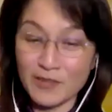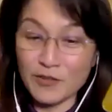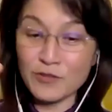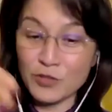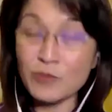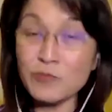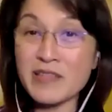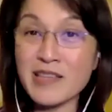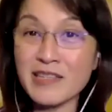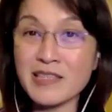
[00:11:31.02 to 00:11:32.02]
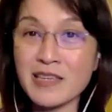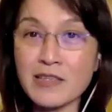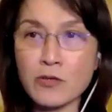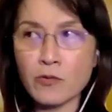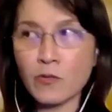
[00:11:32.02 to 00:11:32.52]
should be in that seat.
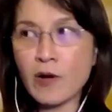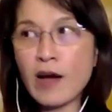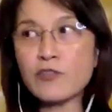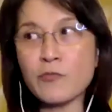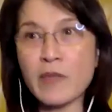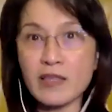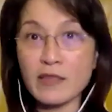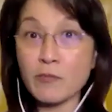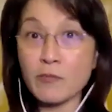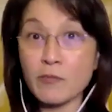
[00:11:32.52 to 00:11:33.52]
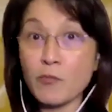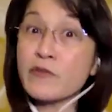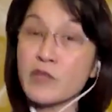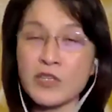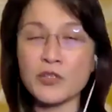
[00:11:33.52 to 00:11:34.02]
So how do you make the most of
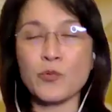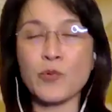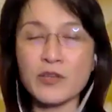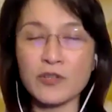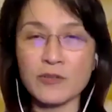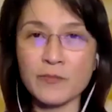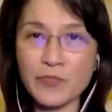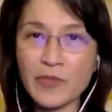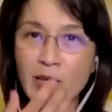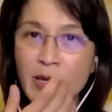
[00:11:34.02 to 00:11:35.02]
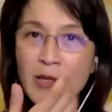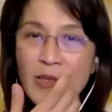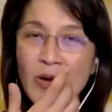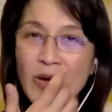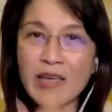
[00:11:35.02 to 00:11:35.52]
the situation?
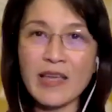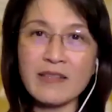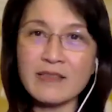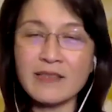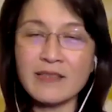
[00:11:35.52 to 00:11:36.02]
No, and